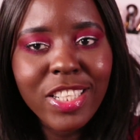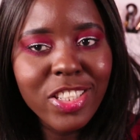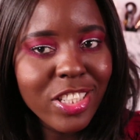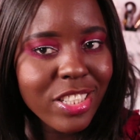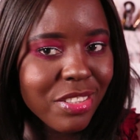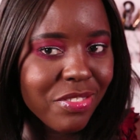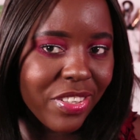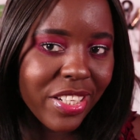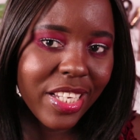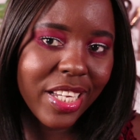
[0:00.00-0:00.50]

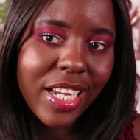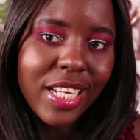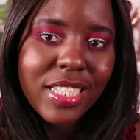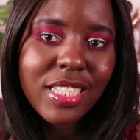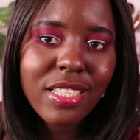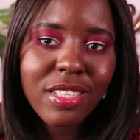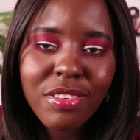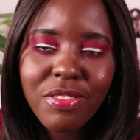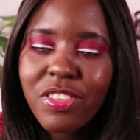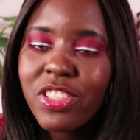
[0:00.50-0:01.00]
she's feeling
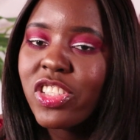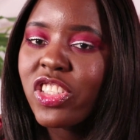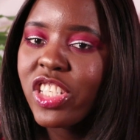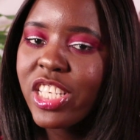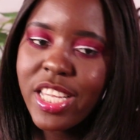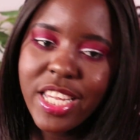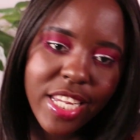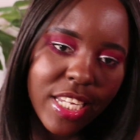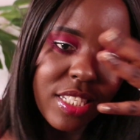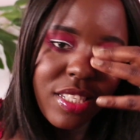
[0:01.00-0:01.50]
herself
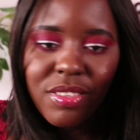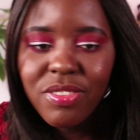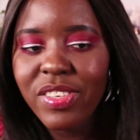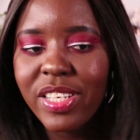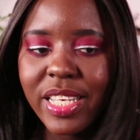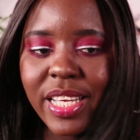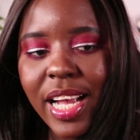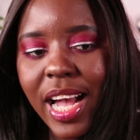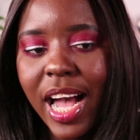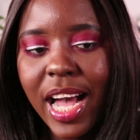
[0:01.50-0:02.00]
she is
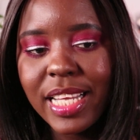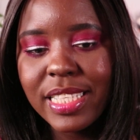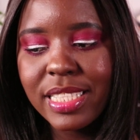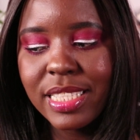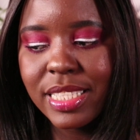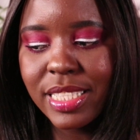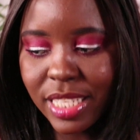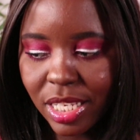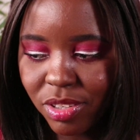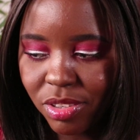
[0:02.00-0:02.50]
feeling
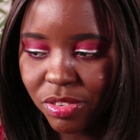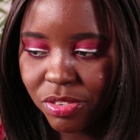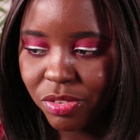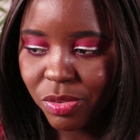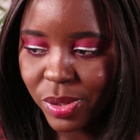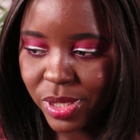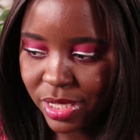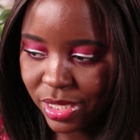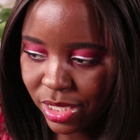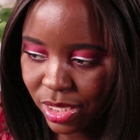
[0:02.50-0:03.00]

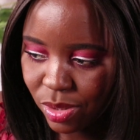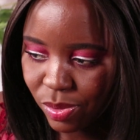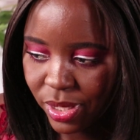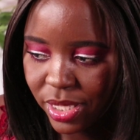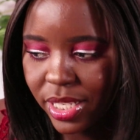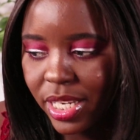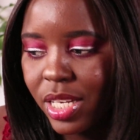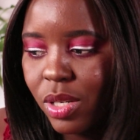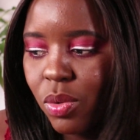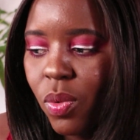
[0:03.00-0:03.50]
herself with this
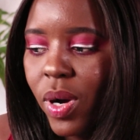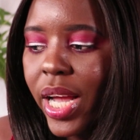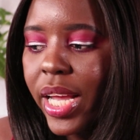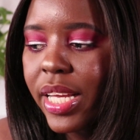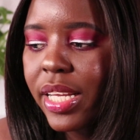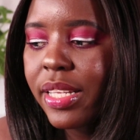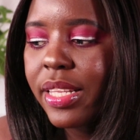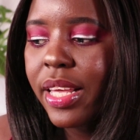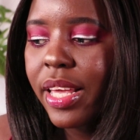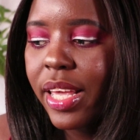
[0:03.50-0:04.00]
one and why
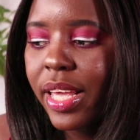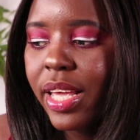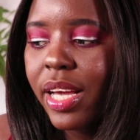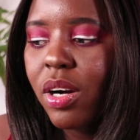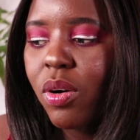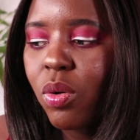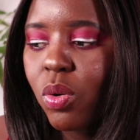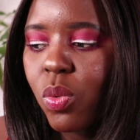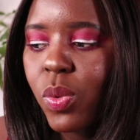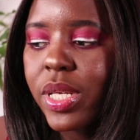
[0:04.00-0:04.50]
is the
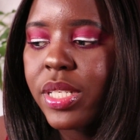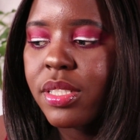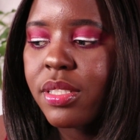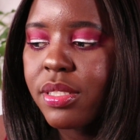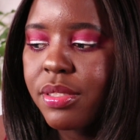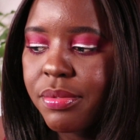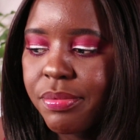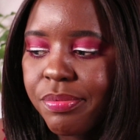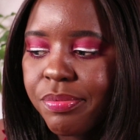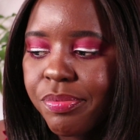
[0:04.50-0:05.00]
hair
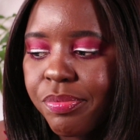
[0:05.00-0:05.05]
always